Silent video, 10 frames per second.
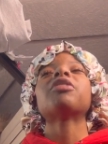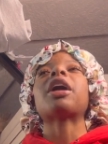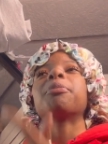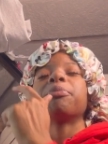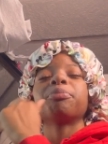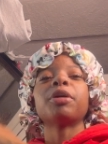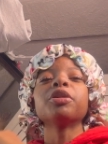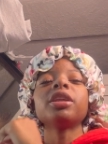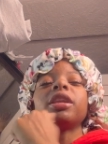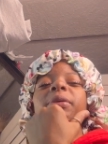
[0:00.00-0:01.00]
like
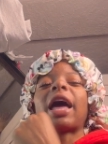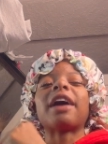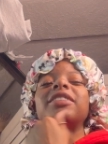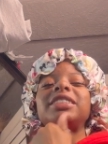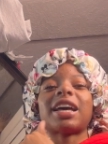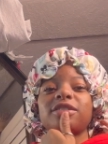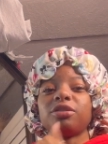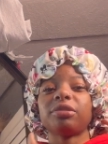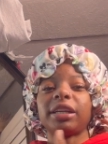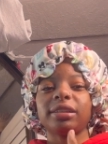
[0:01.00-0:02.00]
both of them have a tattoo
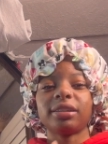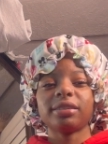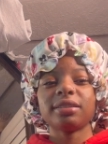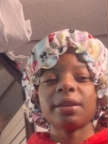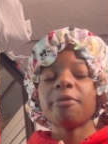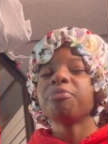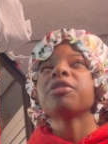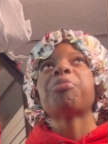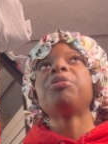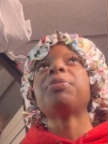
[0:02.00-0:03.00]
like this.
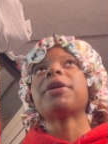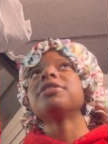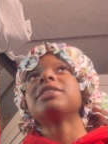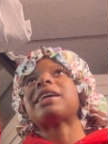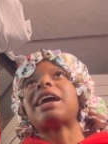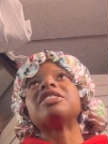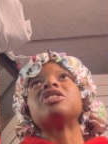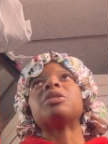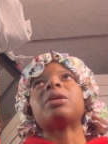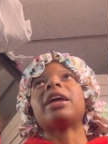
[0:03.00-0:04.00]
Me personally, I just
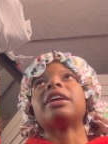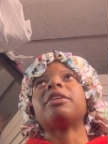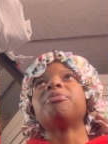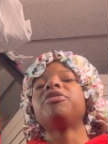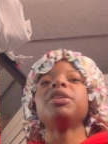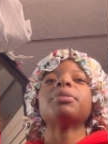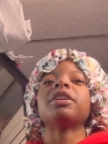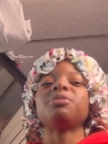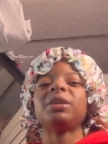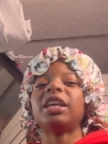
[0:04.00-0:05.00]
don't like it.
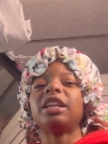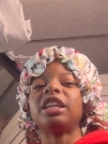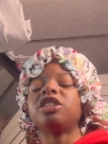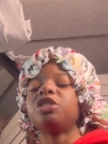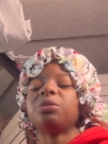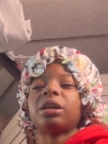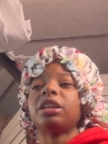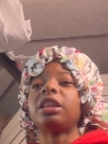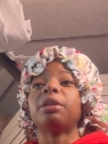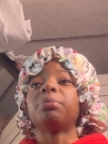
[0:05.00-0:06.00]
Females be getting it too, and, I,
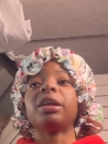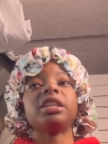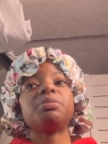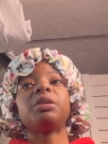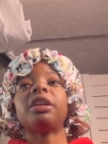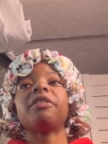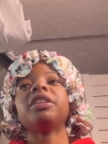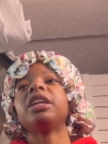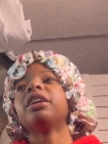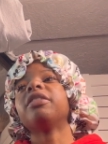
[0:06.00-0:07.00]
and the placement and
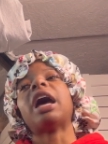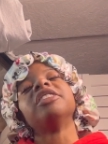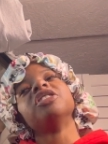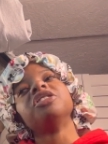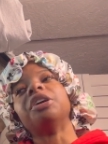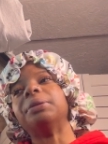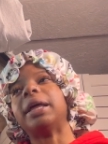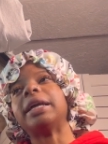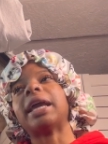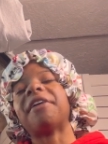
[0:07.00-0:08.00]
everything of it, I just don't
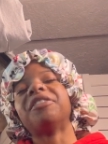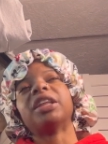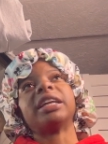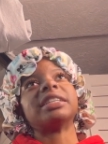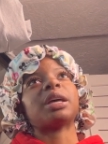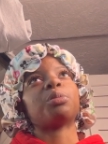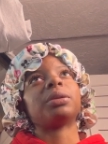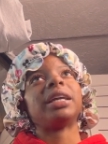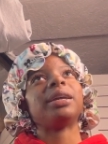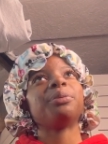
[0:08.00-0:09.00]
like. I feel like it's
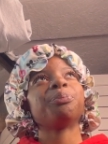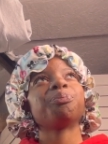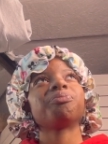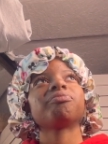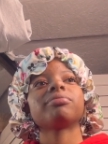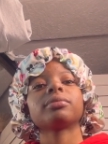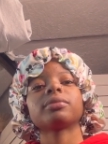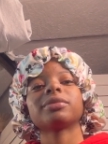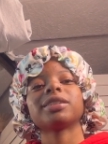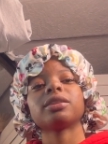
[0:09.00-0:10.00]
outplayed.
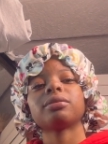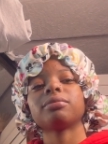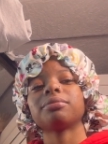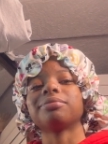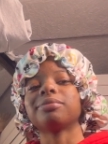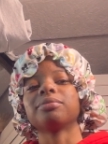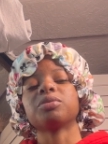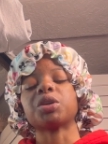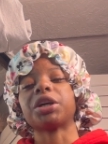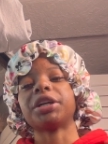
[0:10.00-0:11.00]
Mm, I'm
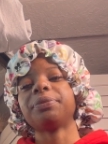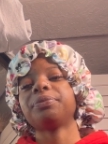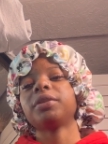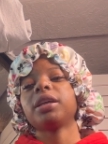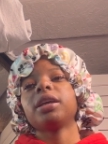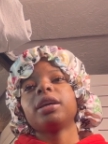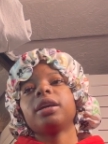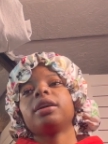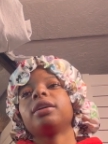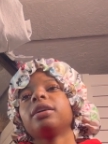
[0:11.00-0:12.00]
sorry.
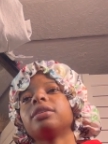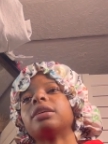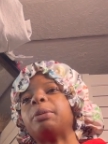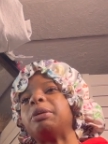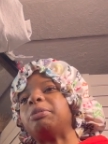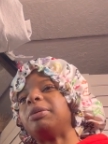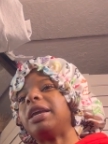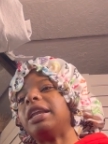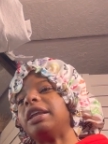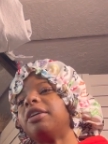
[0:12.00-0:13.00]
Some people be
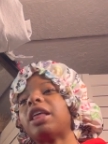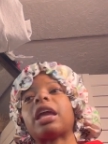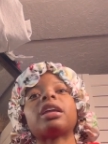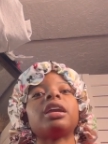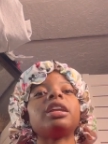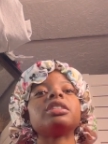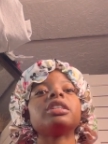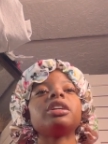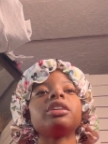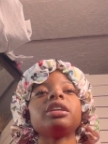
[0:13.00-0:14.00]
getting it like it is
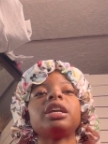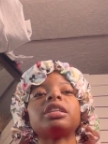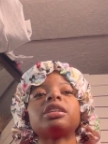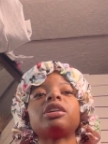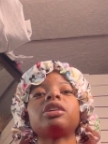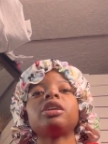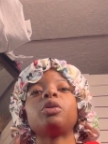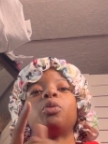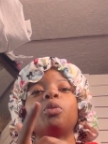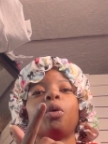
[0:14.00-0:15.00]
literally, it's literally
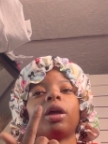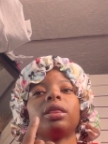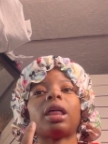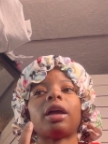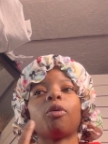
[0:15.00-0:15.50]
one like